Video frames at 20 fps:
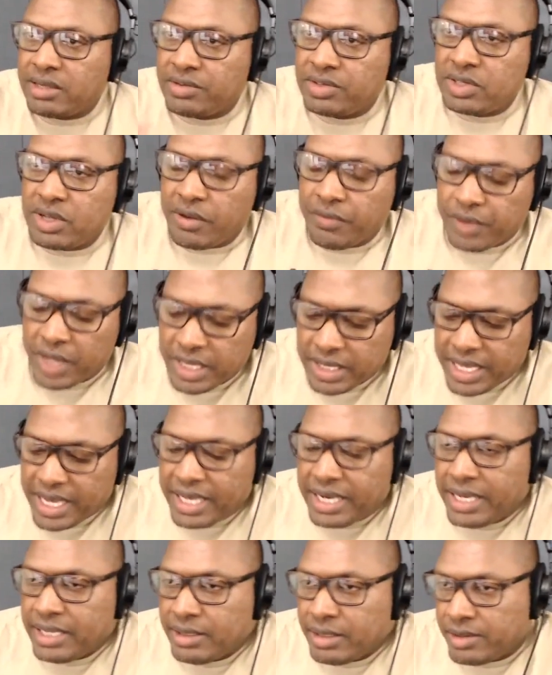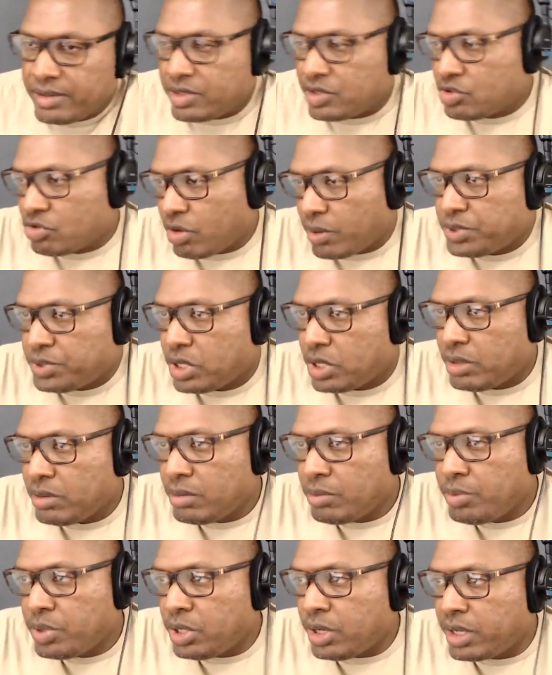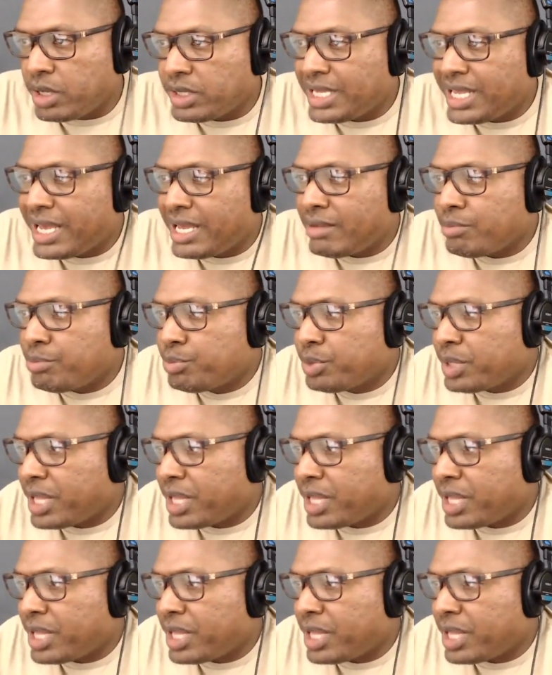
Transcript: stuff like that in the description, but on that